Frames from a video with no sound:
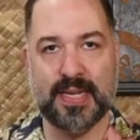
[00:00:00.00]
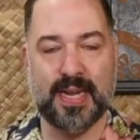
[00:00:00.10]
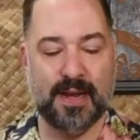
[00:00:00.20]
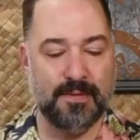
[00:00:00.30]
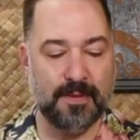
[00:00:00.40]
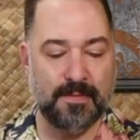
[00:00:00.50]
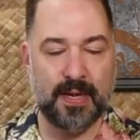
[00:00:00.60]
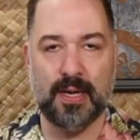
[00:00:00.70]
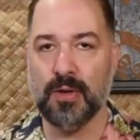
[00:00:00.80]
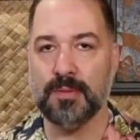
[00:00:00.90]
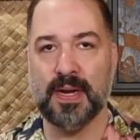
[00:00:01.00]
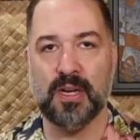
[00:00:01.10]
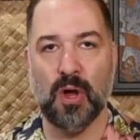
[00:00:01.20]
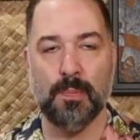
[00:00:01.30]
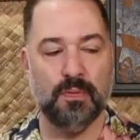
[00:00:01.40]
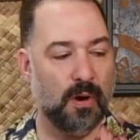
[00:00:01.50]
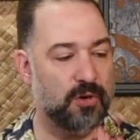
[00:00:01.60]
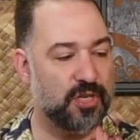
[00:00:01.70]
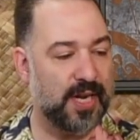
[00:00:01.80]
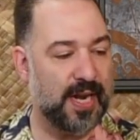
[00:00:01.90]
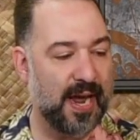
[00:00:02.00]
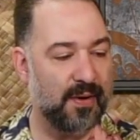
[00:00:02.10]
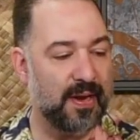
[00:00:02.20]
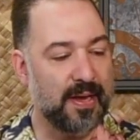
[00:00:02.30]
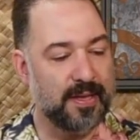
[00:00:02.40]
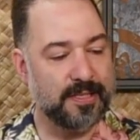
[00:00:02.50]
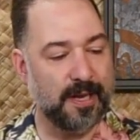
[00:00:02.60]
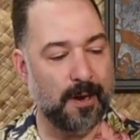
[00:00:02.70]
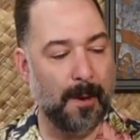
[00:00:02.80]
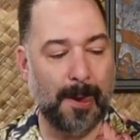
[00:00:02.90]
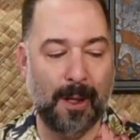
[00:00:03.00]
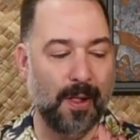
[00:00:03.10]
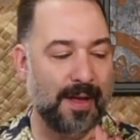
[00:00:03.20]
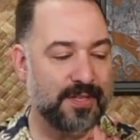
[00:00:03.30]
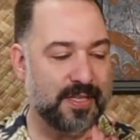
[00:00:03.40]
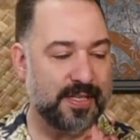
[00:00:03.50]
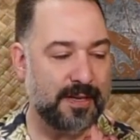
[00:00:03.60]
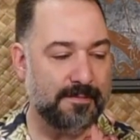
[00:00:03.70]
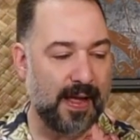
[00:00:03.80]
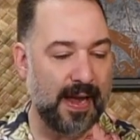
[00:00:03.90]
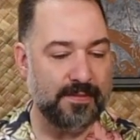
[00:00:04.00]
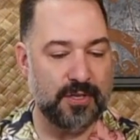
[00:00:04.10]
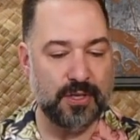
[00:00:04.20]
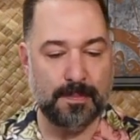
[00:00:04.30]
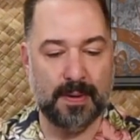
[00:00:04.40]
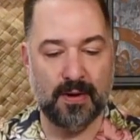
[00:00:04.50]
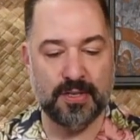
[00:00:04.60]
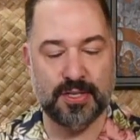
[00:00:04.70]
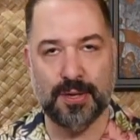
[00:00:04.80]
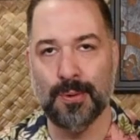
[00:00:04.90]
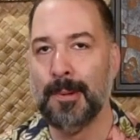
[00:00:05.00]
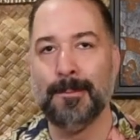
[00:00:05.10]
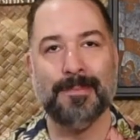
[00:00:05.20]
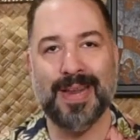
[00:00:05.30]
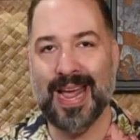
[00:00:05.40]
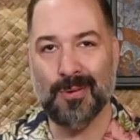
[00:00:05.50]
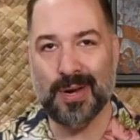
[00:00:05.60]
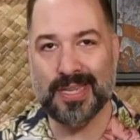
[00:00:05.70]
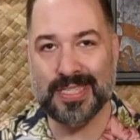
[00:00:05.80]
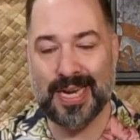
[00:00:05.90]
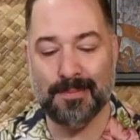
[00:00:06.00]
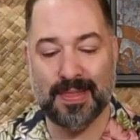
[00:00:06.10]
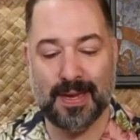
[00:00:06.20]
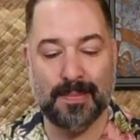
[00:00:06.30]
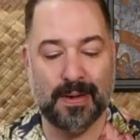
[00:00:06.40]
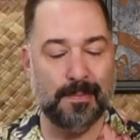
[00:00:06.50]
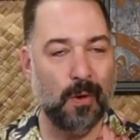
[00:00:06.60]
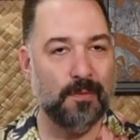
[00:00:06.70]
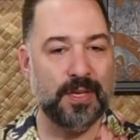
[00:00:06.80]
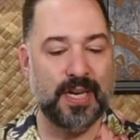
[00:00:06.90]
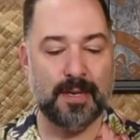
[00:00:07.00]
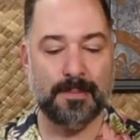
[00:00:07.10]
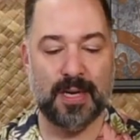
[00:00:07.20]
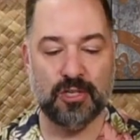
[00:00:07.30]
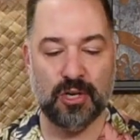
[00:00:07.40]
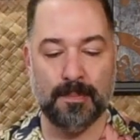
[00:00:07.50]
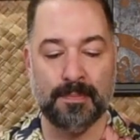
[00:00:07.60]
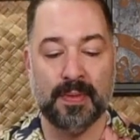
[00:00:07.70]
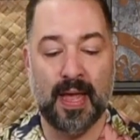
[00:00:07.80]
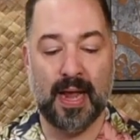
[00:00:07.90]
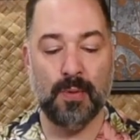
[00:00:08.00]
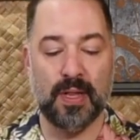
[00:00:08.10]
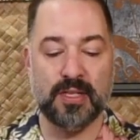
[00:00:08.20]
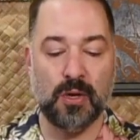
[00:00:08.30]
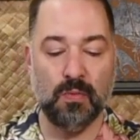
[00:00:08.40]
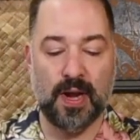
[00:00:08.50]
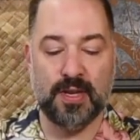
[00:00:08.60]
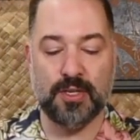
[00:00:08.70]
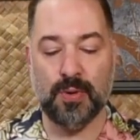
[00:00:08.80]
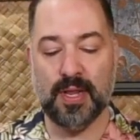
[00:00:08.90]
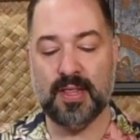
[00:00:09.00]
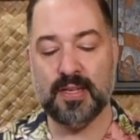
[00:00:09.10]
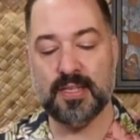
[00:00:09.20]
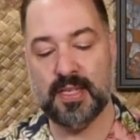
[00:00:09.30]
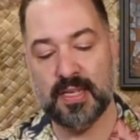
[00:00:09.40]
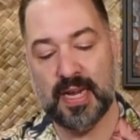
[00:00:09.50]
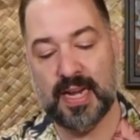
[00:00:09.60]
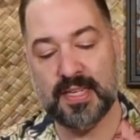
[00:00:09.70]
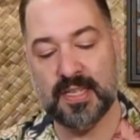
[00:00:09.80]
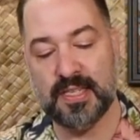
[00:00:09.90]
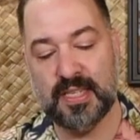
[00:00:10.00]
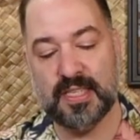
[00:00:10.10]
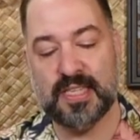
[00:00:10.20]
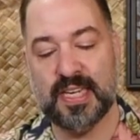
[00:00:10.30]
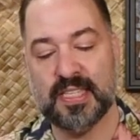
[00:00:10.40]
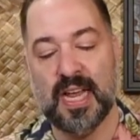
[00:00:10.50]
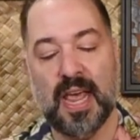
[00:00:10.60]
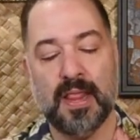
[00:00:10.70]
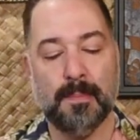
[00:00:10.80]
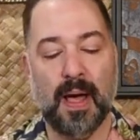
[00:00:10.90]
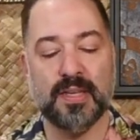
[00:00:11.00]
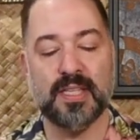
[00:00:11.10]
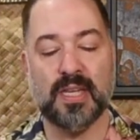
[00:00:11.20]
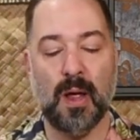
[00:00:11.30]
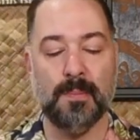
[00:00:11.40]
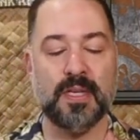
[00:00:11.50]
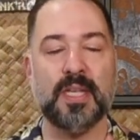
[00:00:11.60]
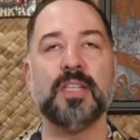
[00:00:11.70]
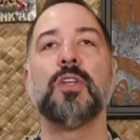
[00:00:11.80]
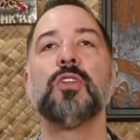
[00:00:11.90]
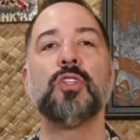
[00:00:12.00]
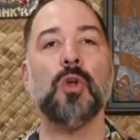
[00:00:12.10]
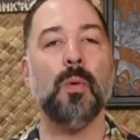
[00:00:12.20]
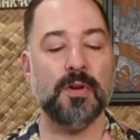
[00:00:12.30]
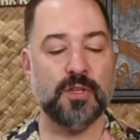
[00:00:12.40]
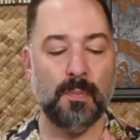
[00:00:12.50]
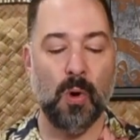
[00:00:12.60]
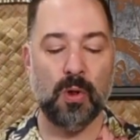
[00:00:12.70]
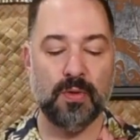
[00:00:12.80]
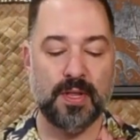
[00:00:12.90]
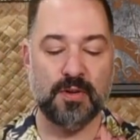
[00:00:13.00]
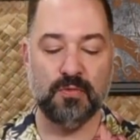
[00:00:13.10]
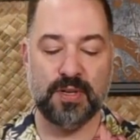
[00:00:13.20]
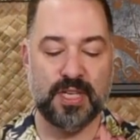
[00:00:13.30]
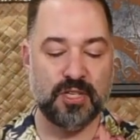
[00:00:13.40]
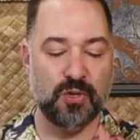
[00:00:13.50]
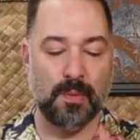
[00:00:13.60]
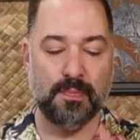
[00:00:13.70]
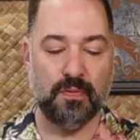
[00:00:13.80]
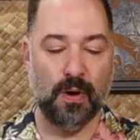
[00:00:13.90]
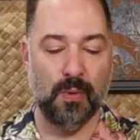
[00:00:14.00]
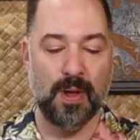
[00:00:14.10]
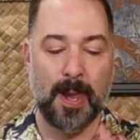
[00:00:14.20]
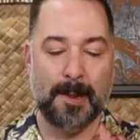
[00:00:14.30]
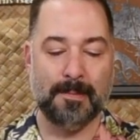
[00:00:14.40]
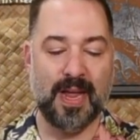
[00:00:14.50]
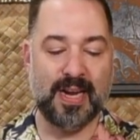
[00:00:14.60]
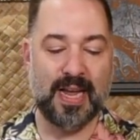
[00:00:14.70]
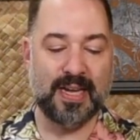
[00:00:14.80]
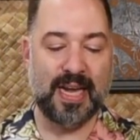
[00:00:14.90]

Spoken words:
810 for the video because my GoPro shitted out, so all I have is the D5 to compare it to. Not quite the same thing, but hopefully you get the picture. Anyway, let's go right into it. This, again, is the Z6. The box it comes in is so much smaller than the traditional Pro Nikon